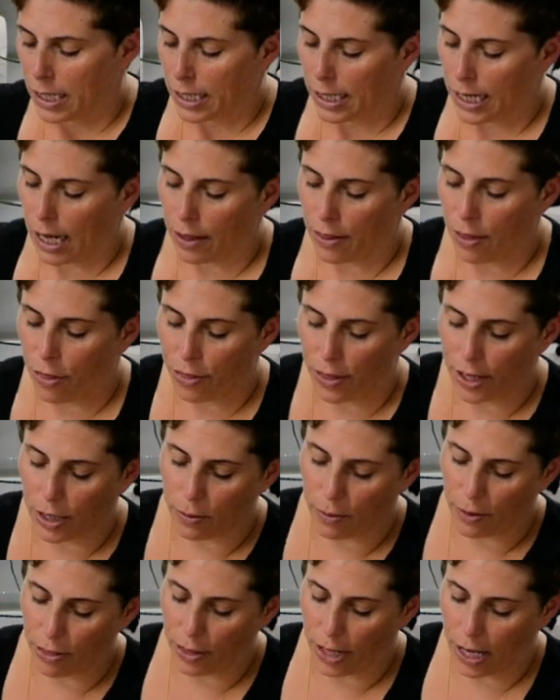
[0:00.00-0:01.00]
Now the
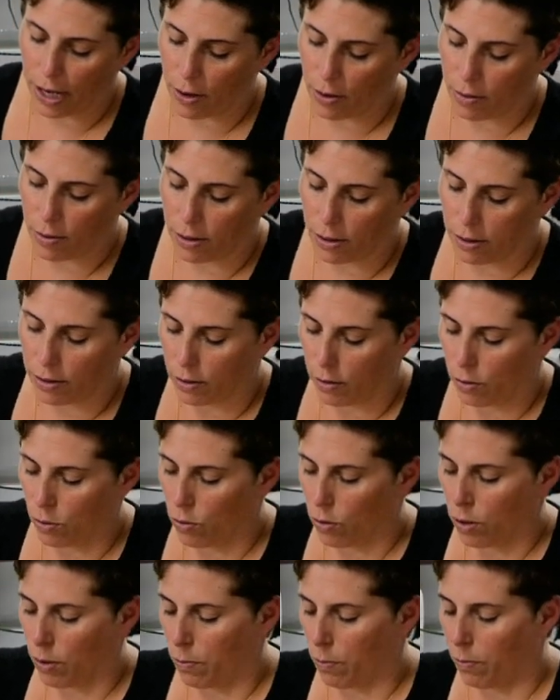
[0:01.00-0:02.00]
thing with our
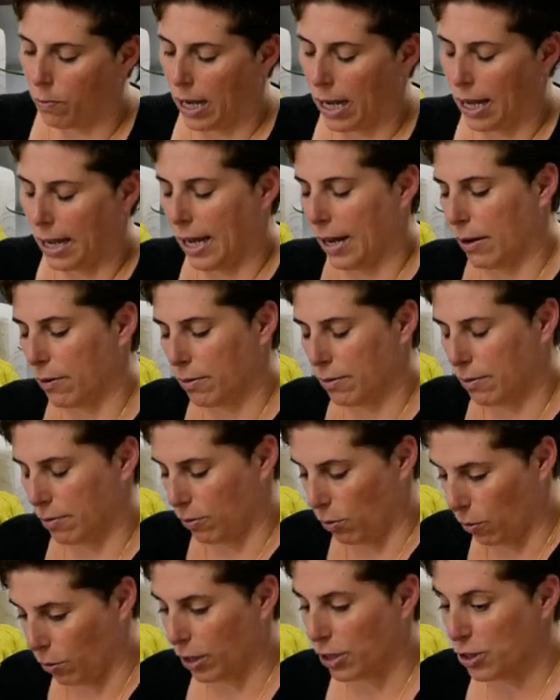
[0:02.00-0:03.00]

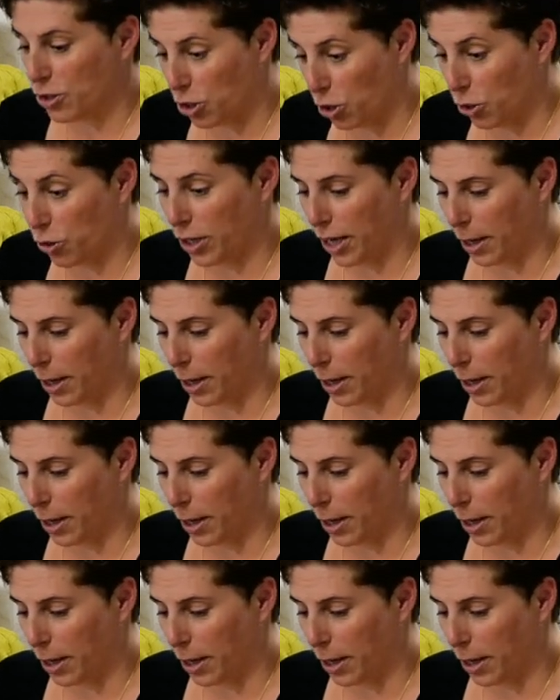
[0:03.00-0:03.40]
all-in-two